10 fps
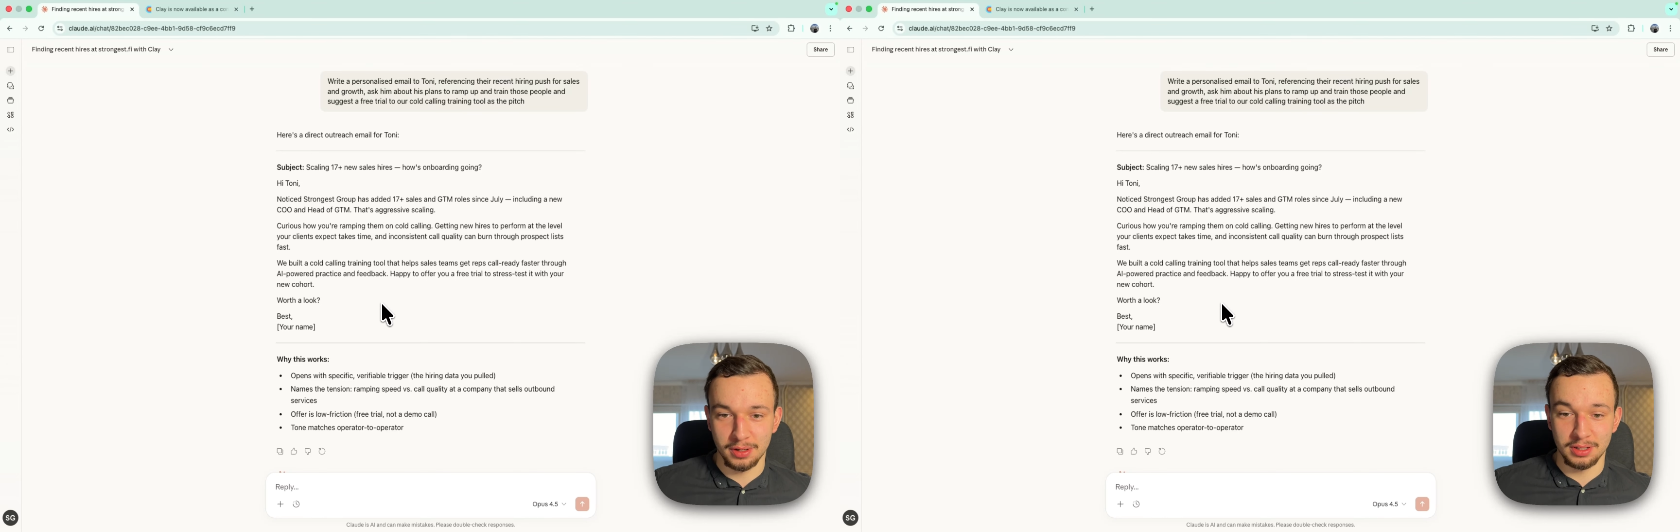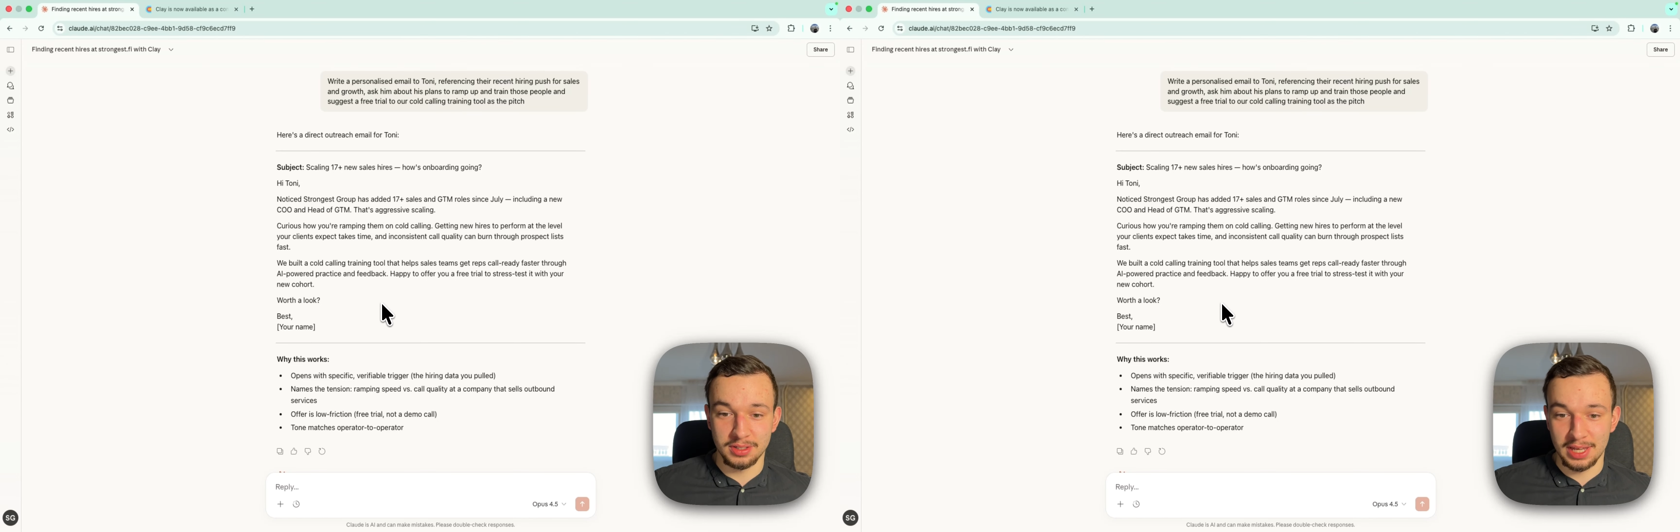
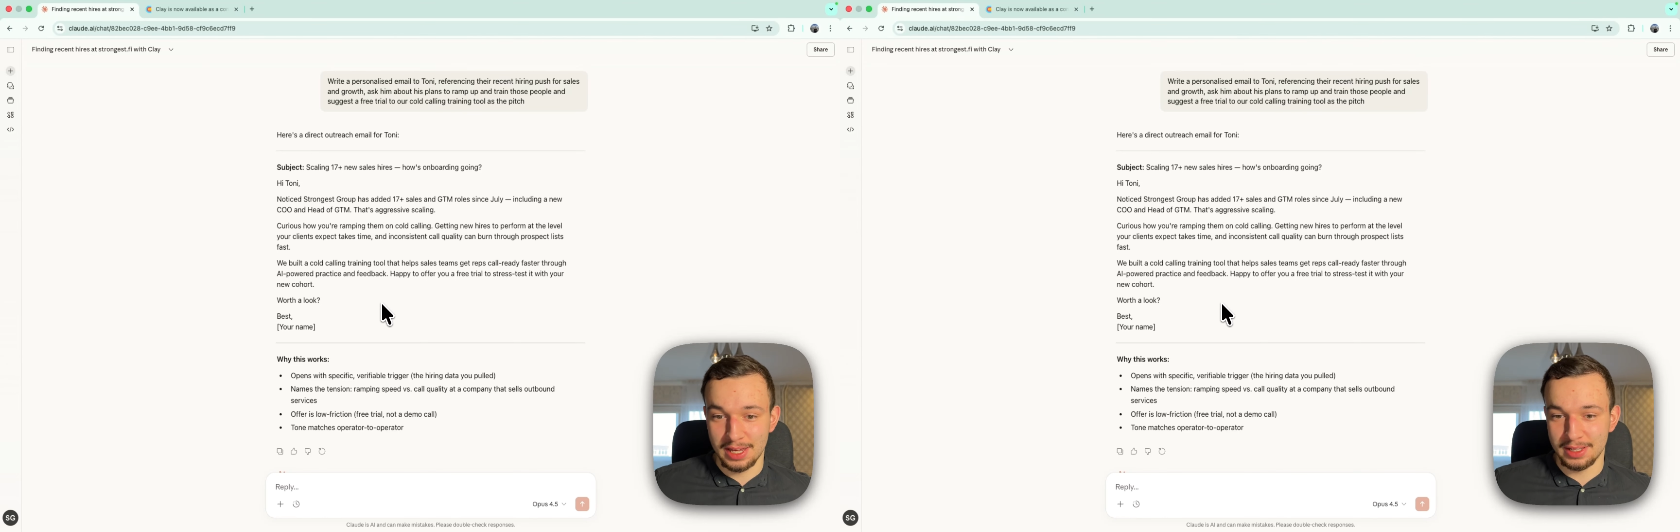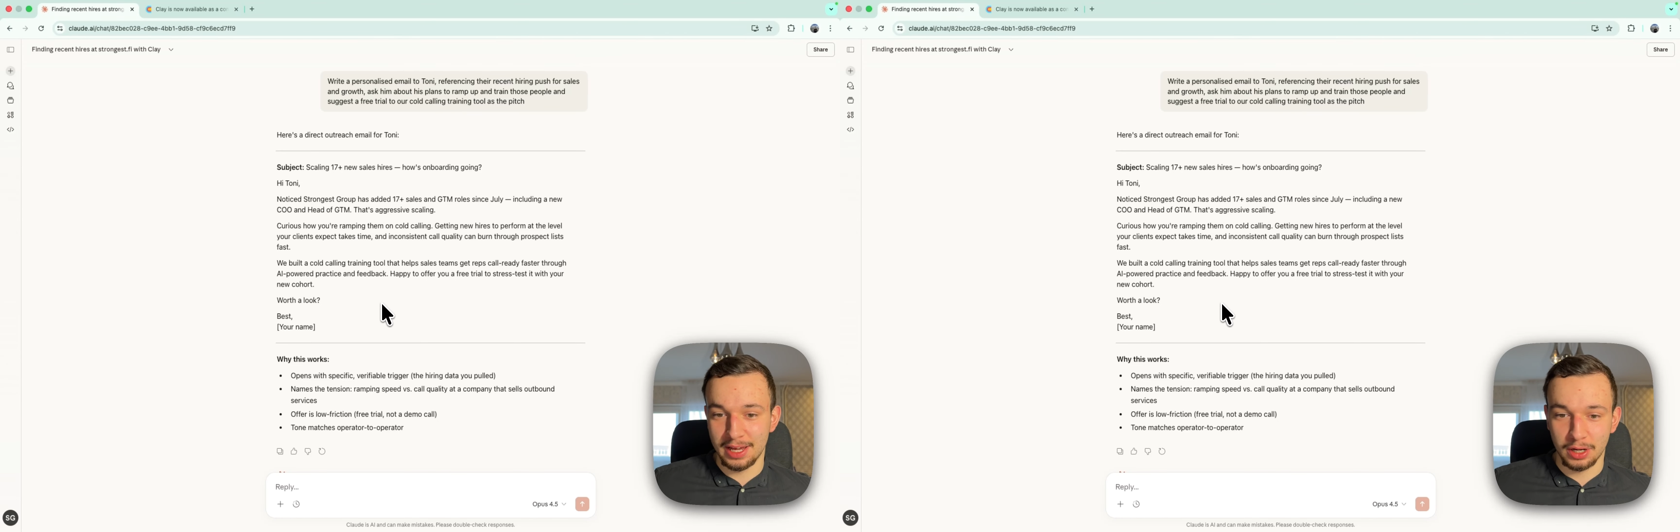let's
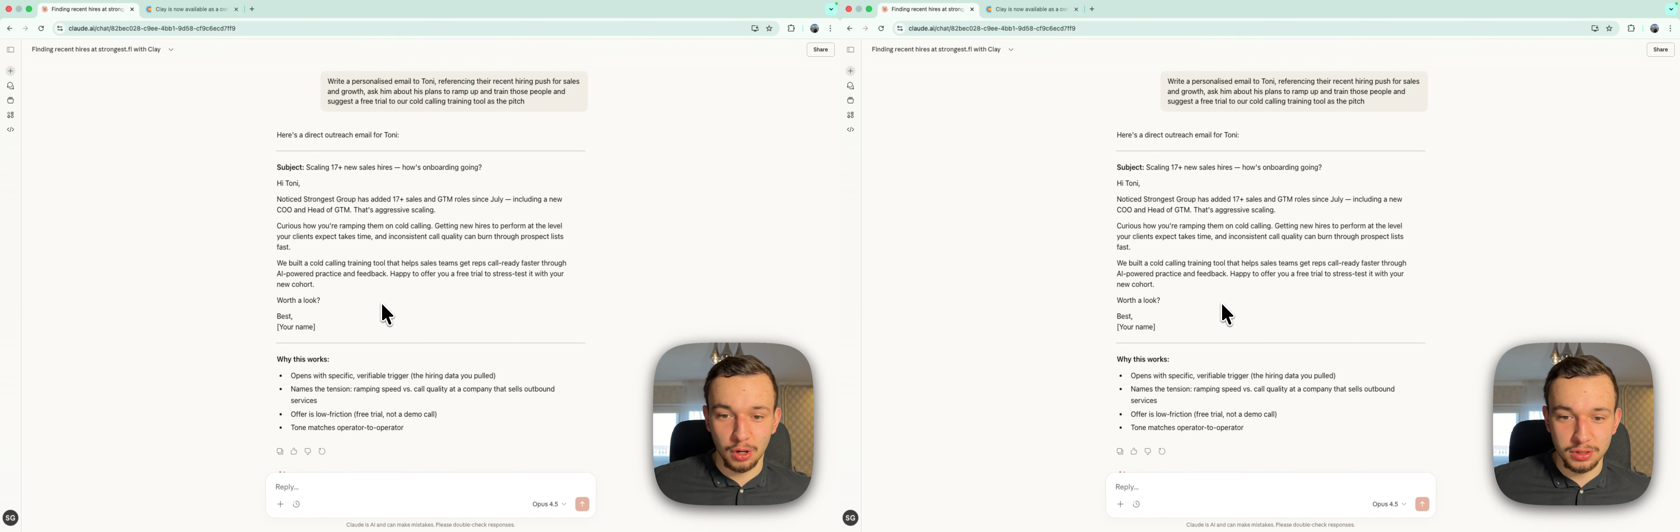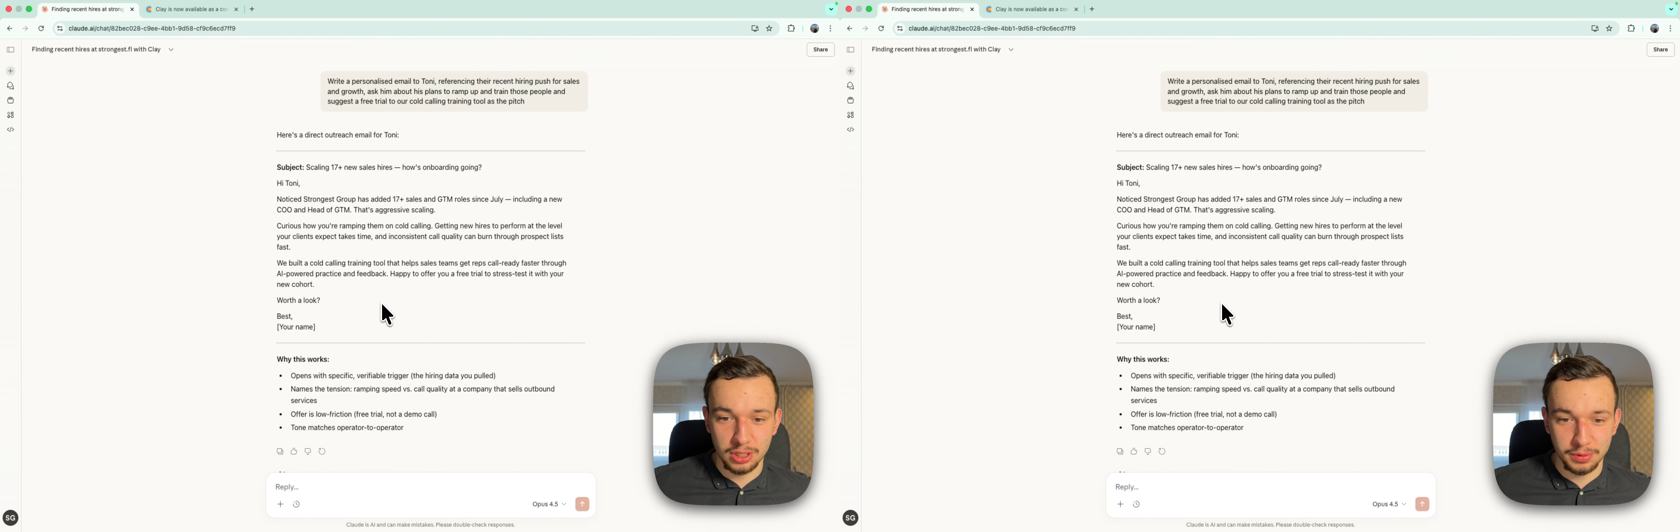say the
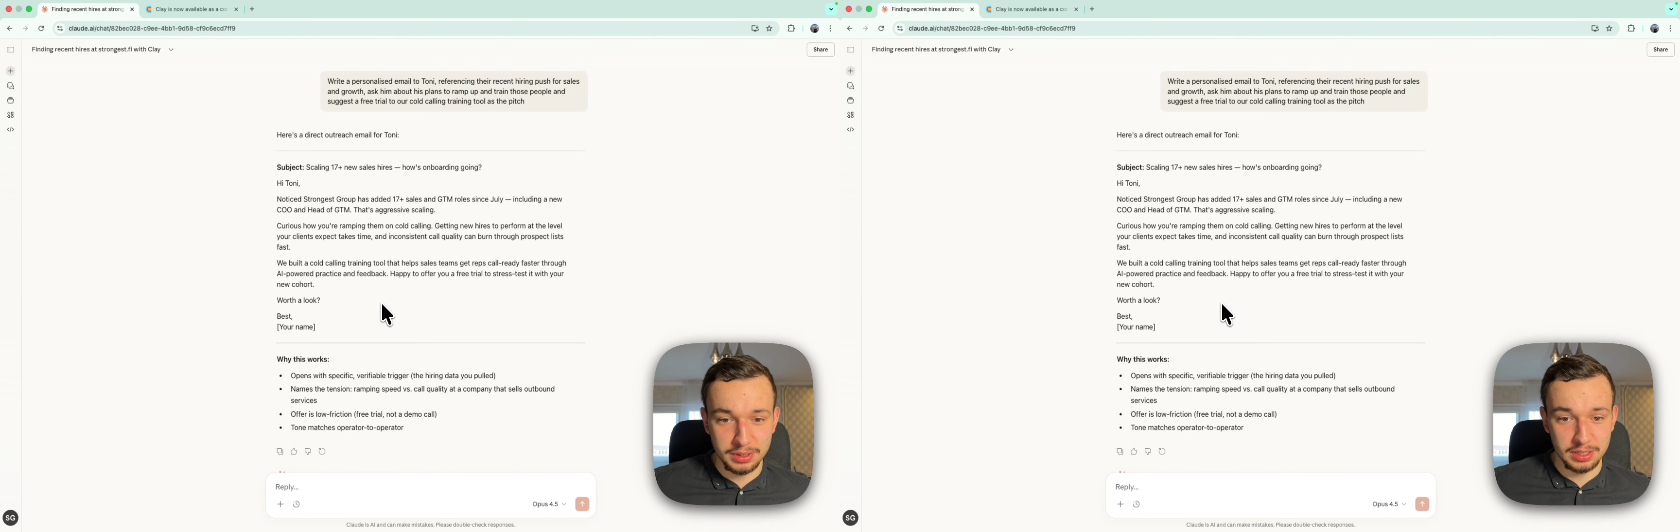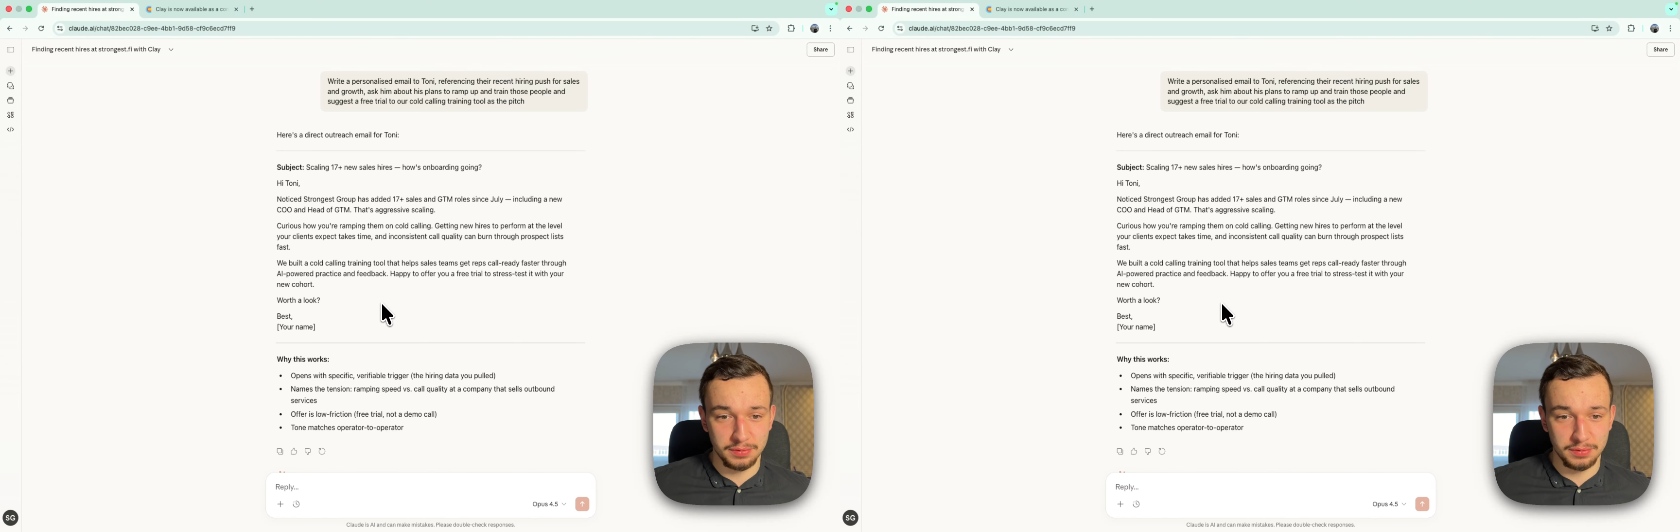consequences,